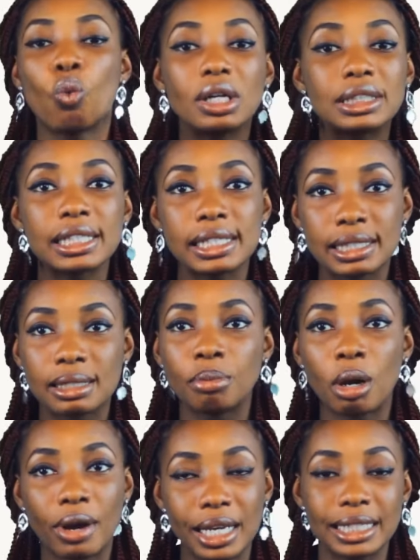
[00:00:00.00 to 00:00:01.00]
What is the
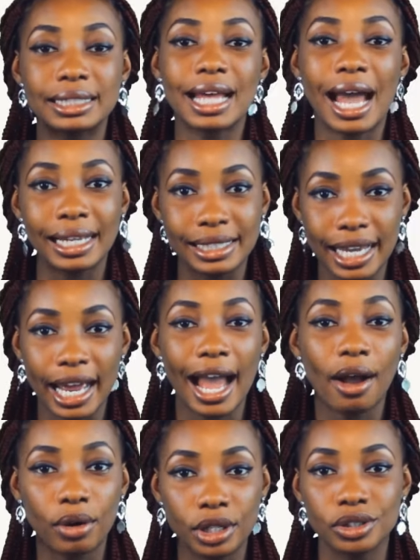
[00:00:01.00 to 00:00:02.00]
moralist idea
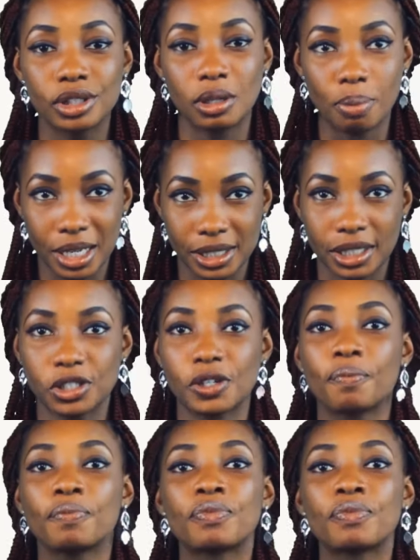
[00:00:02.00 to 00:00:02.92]
according to the passage?